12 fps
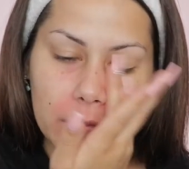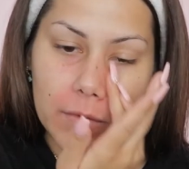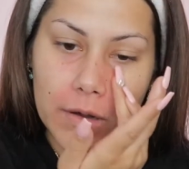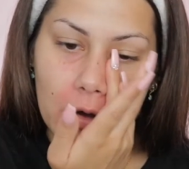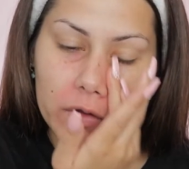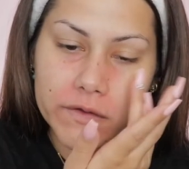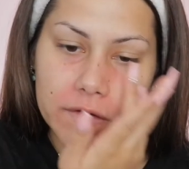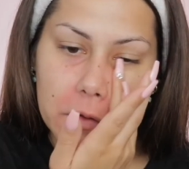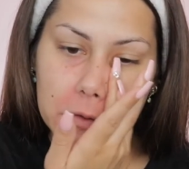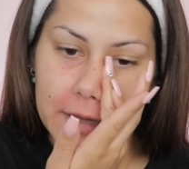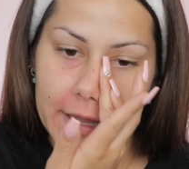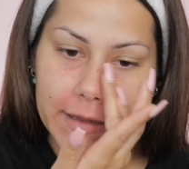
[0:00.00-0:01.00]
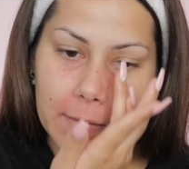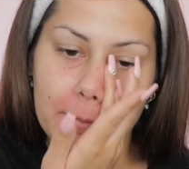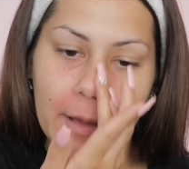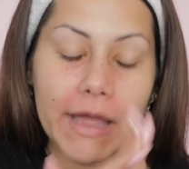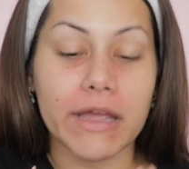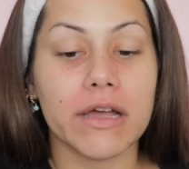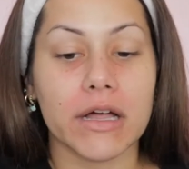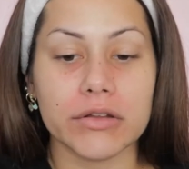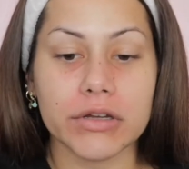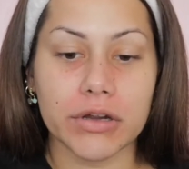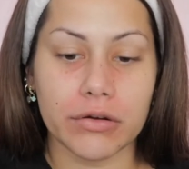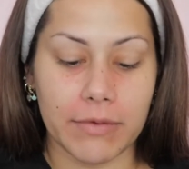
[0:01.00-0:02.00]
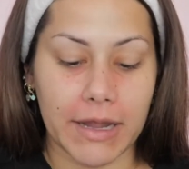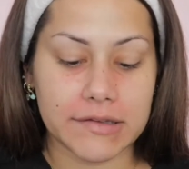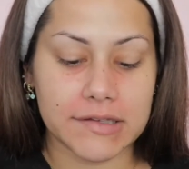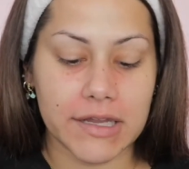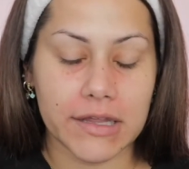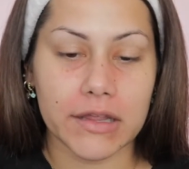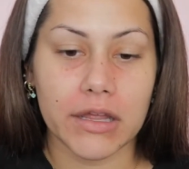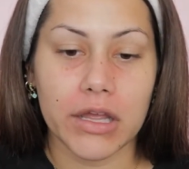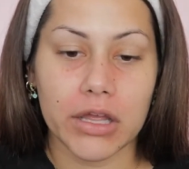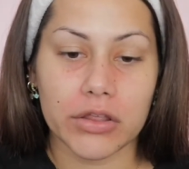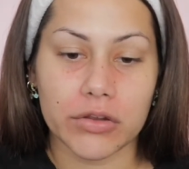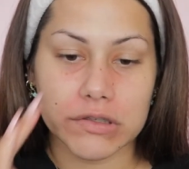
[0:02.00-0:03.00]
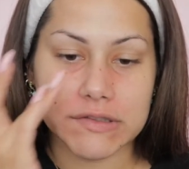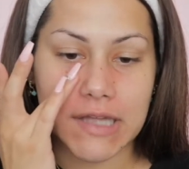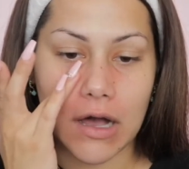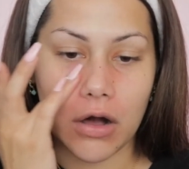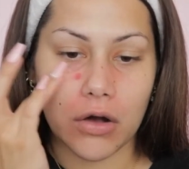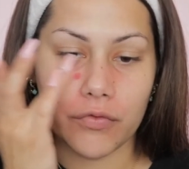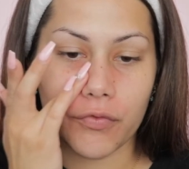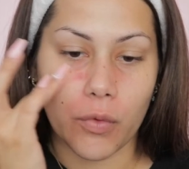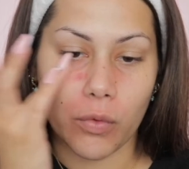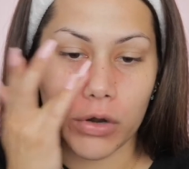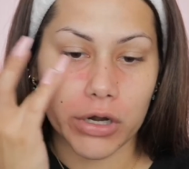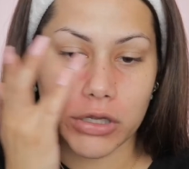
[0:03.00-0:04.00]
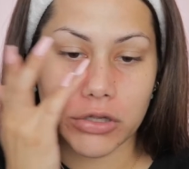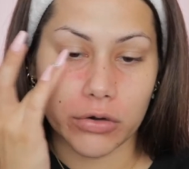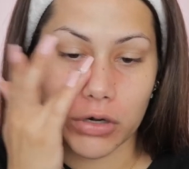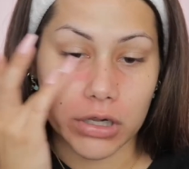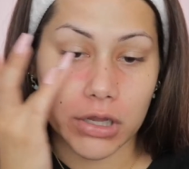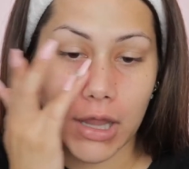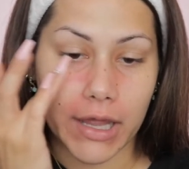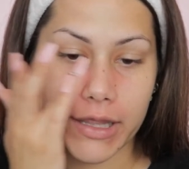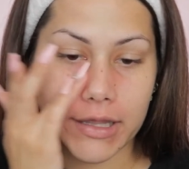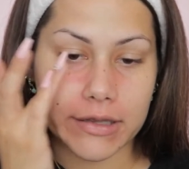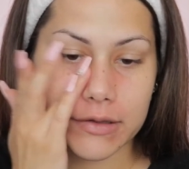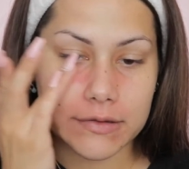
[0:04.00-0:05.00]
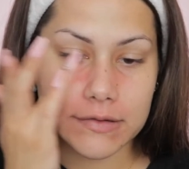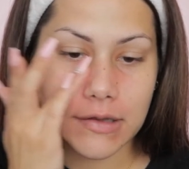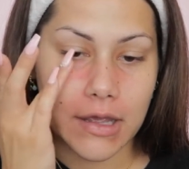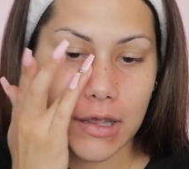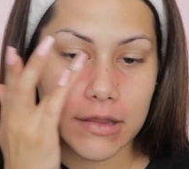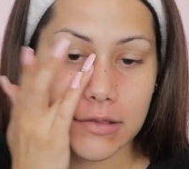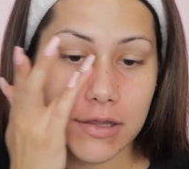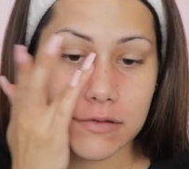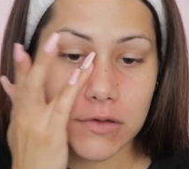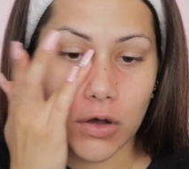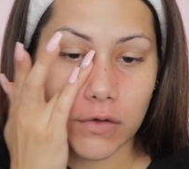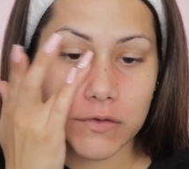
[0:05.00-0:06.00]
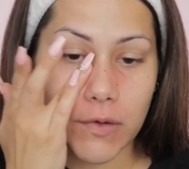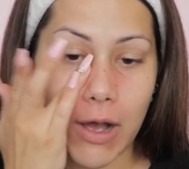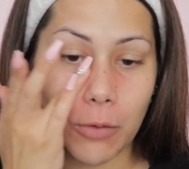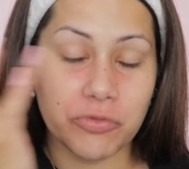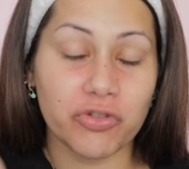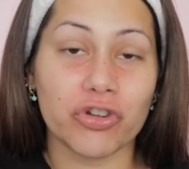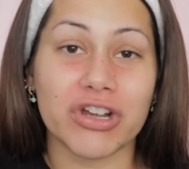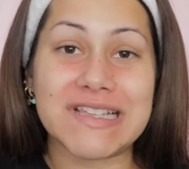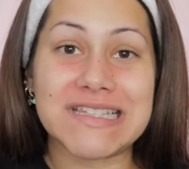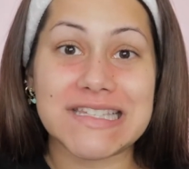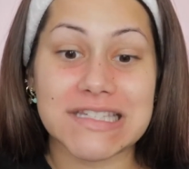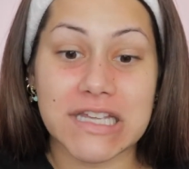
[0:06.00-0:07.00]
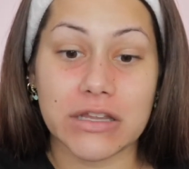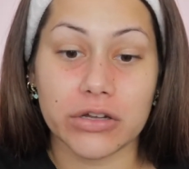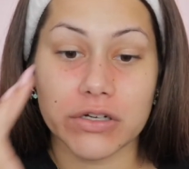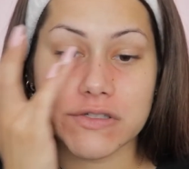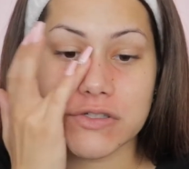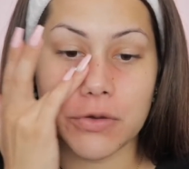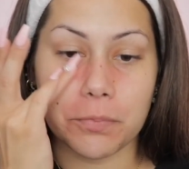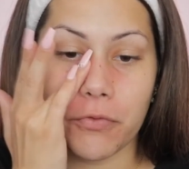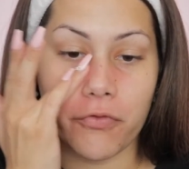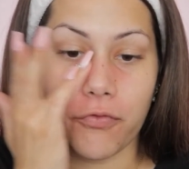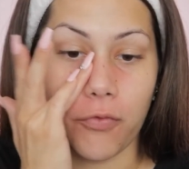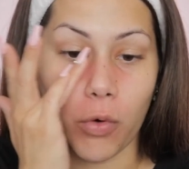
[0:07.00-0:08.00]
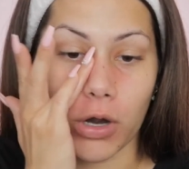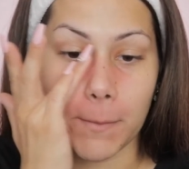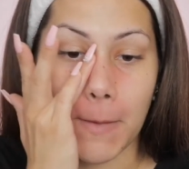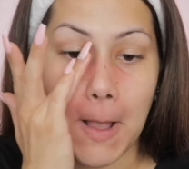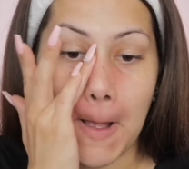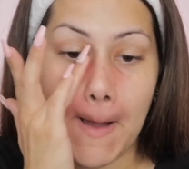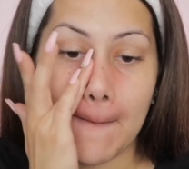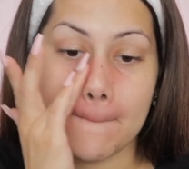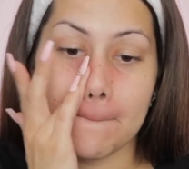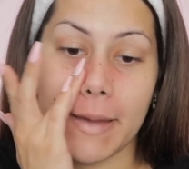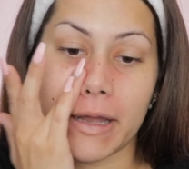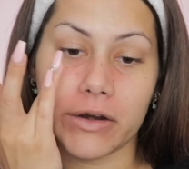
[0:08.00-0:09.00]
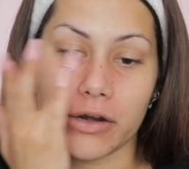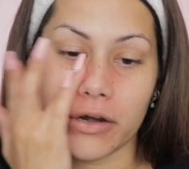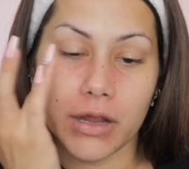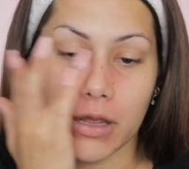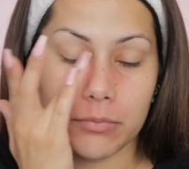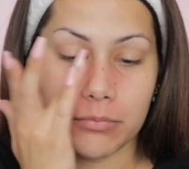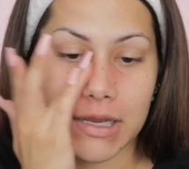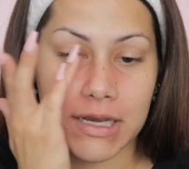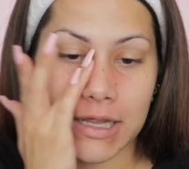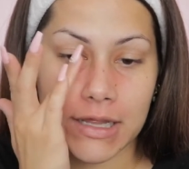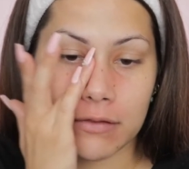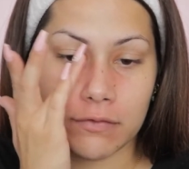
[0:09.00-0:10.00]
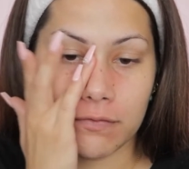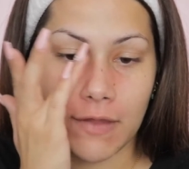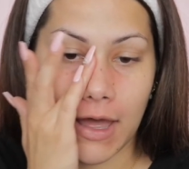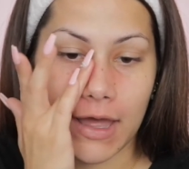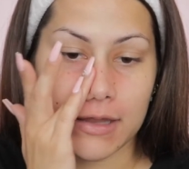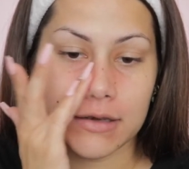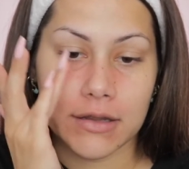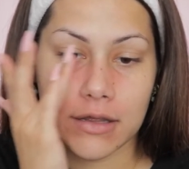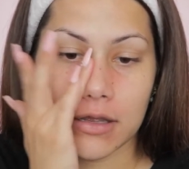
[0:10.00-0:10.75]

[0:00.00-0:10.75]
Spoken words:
Also, like, by color correcting yourself or your clients, this also helps your concealers to perform better, meaning that